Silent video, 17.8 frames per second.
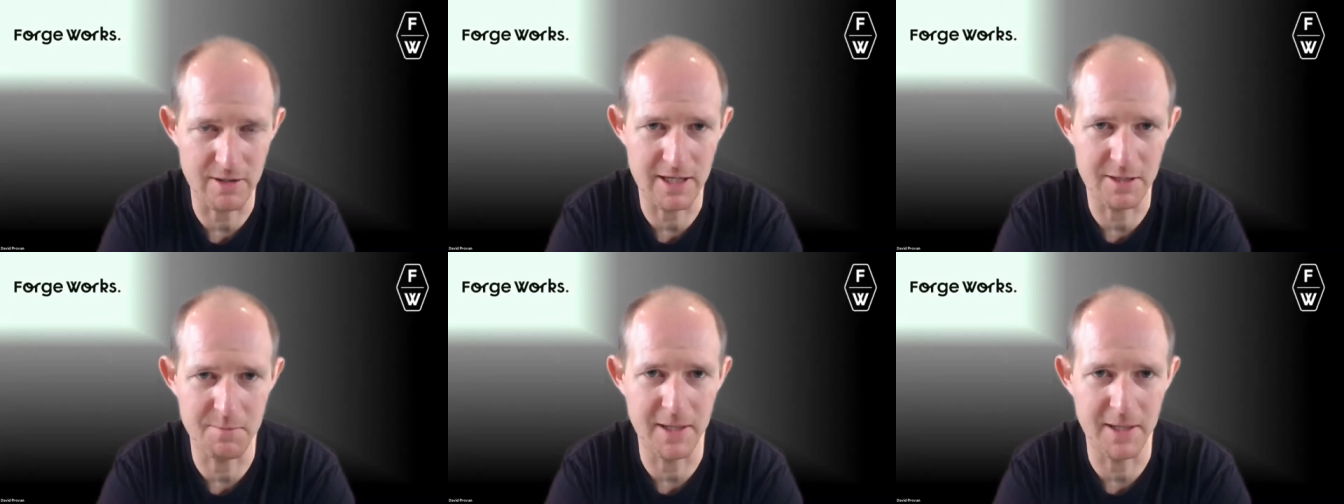
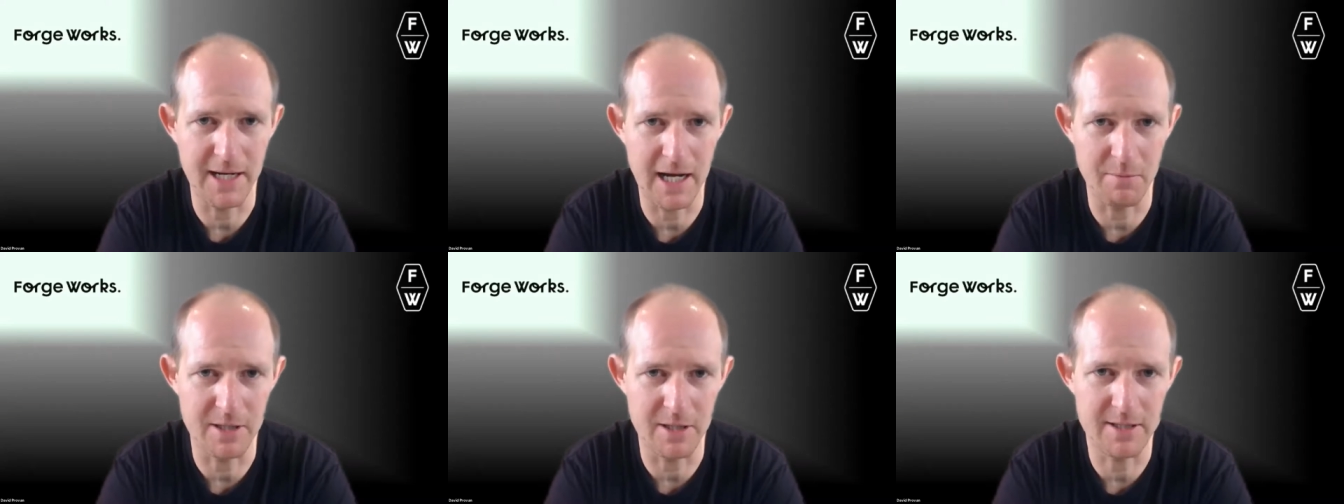has been
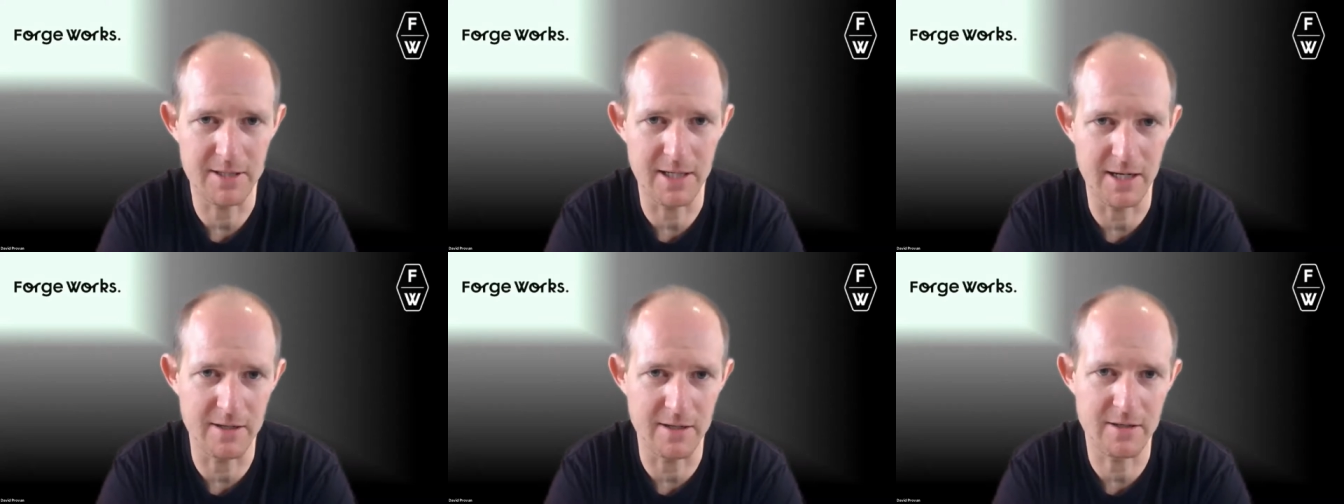able to
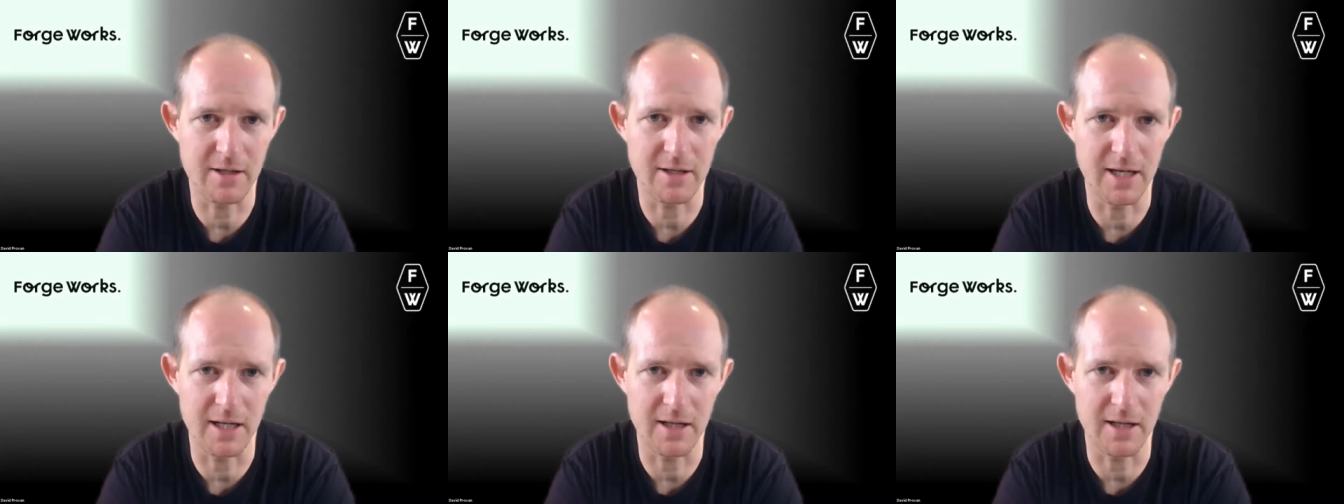see it as
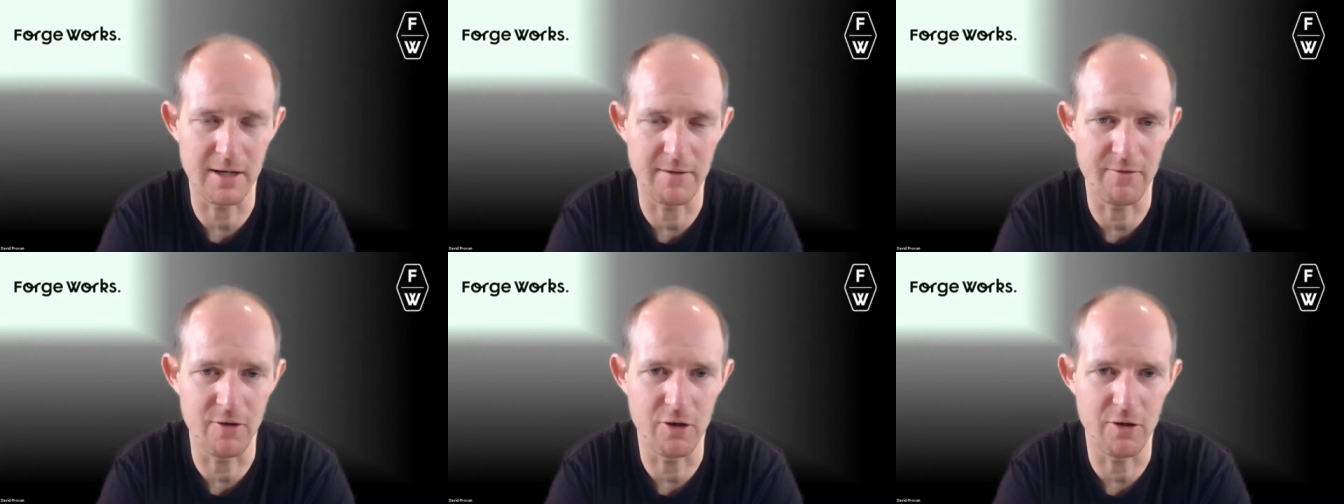clearly
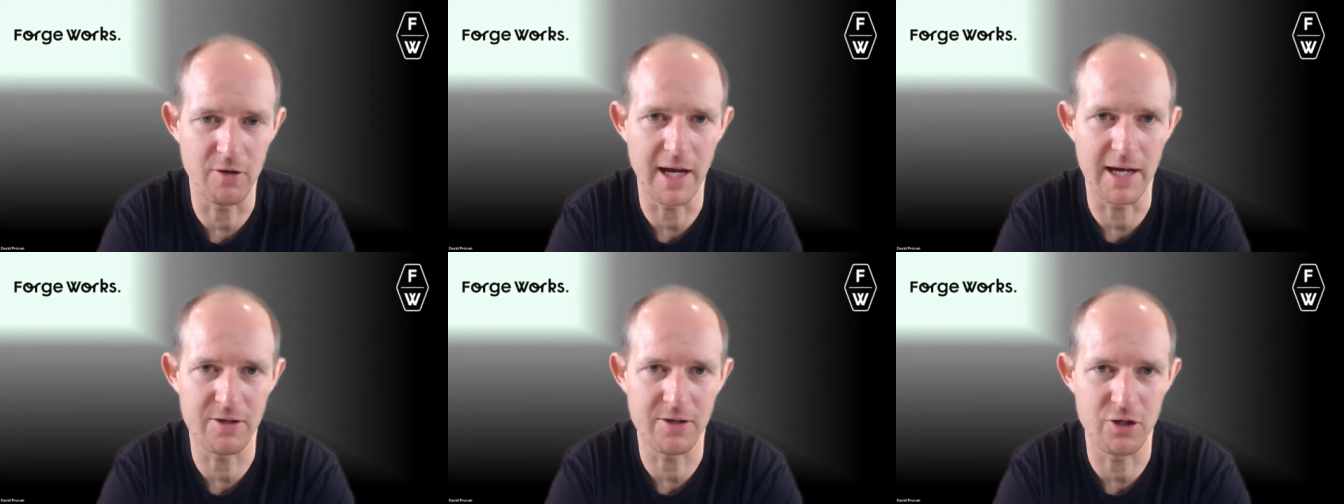as, you,
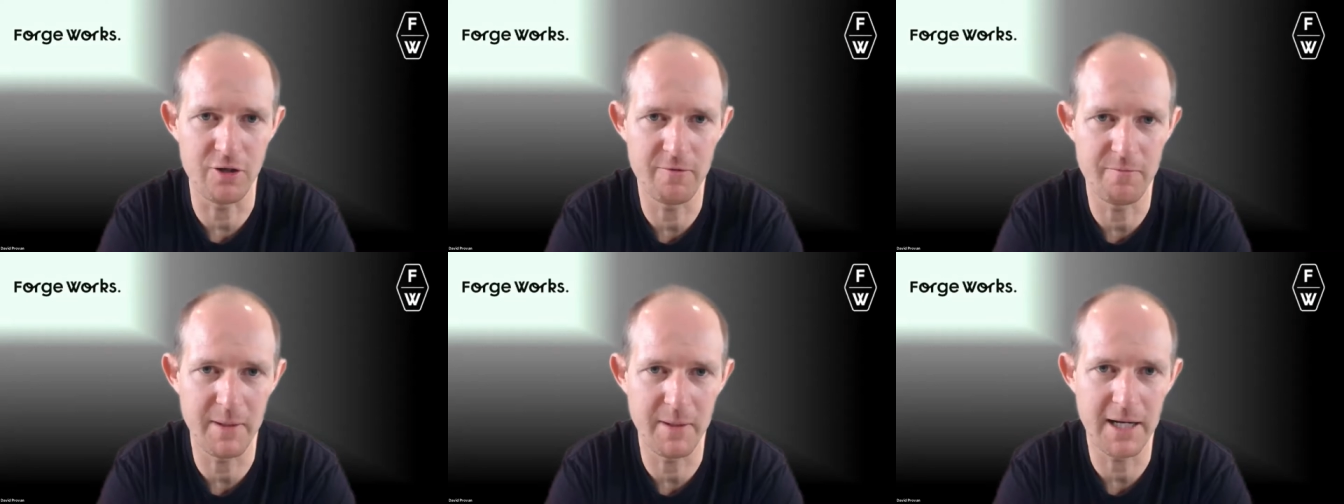as
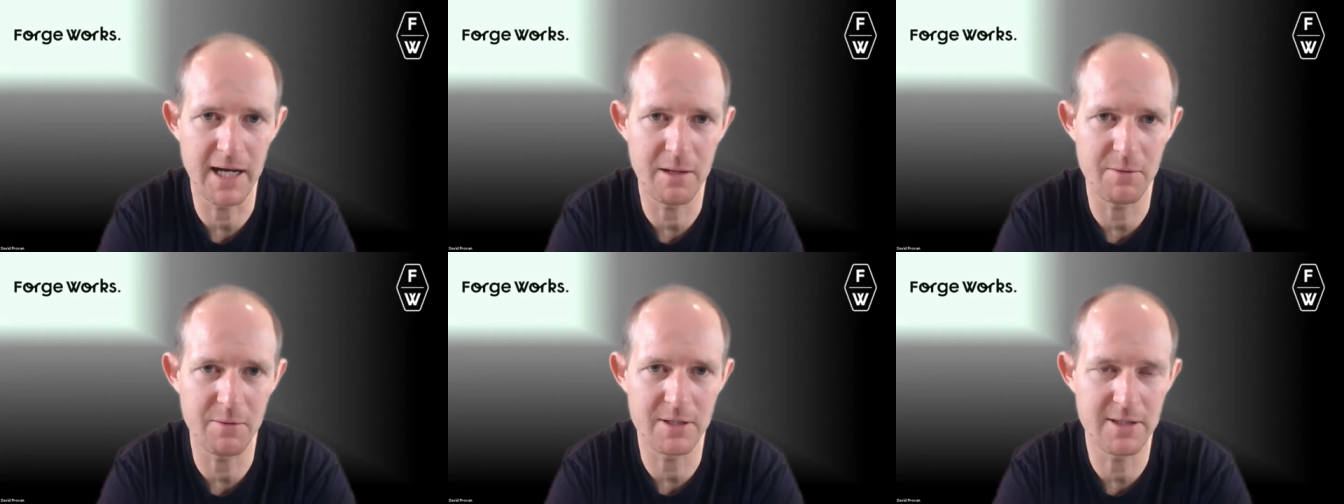you've been
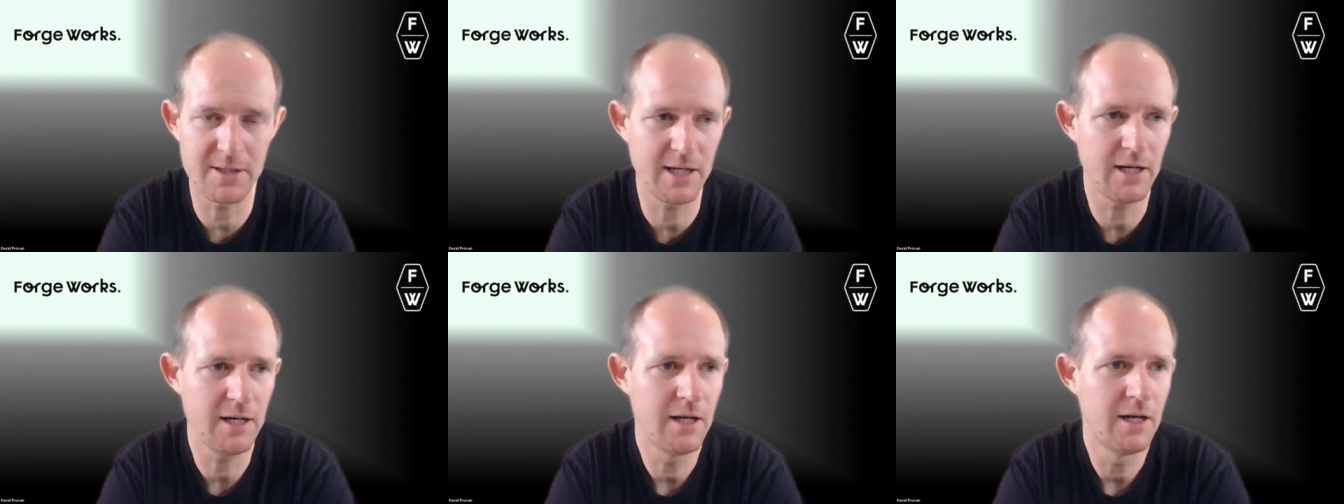able to
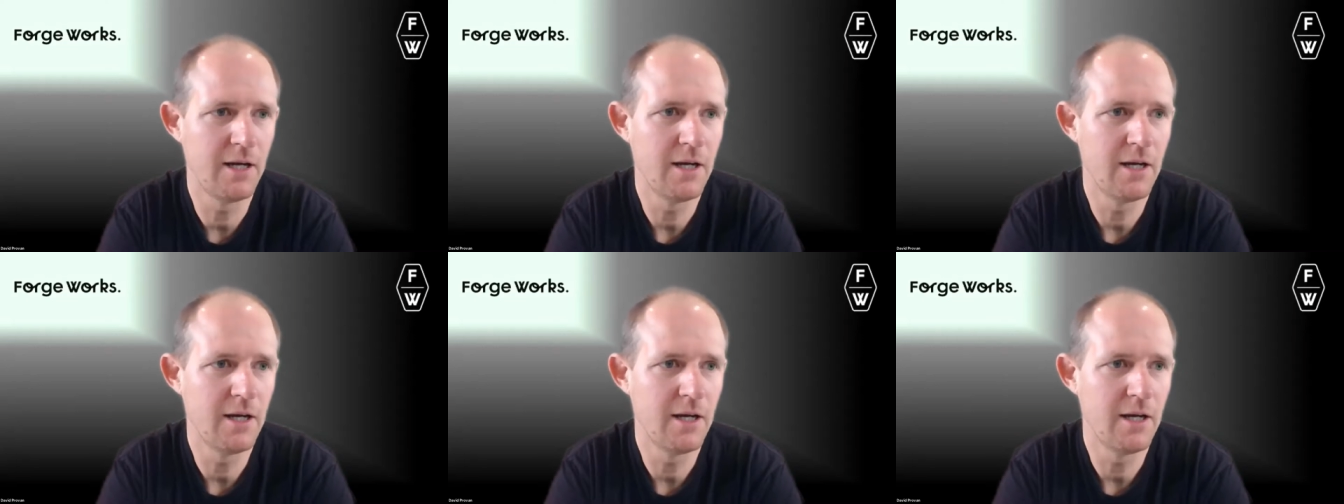see it.